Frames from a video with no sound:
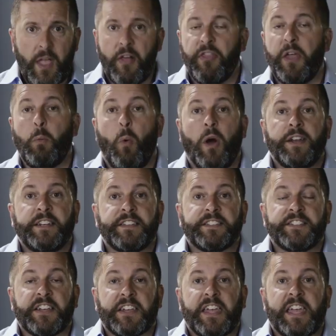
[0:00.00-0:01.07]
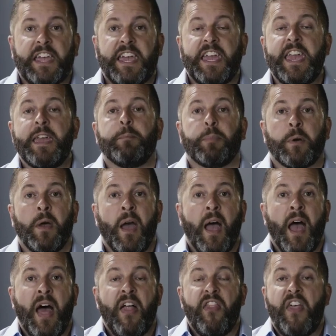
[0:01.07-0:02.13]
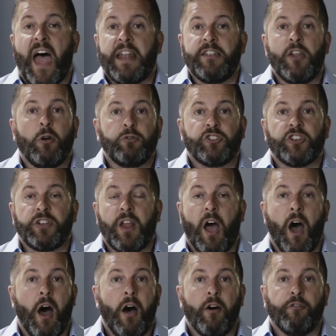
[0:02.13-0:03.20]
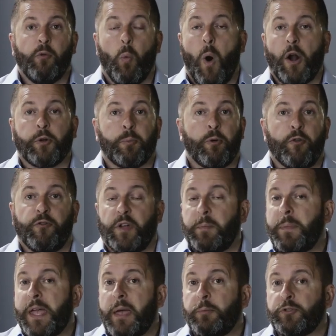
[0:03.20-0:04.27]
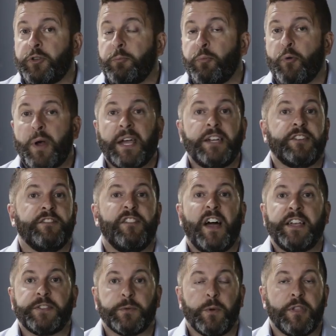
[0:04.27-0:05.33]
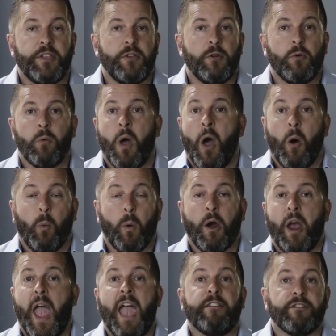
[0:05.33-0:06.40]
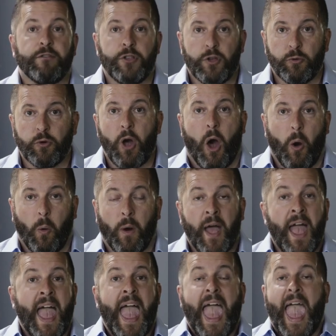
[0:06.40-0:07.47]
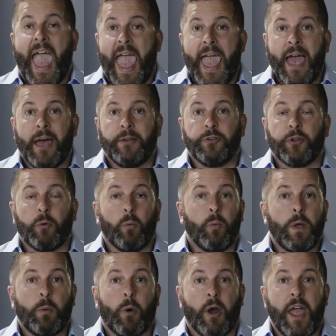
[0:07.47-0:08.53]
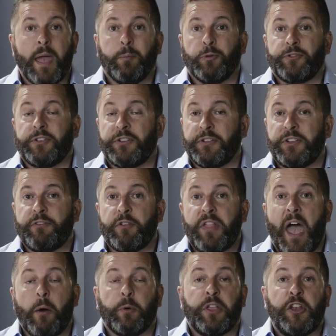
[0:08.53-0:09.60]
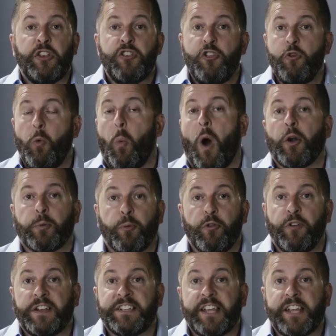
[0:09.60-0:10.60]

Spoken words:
They wanted us to keep that notion of waterproofing, be able to bring a device with you wherever you go. And we were able to deliver that with a new waterproofing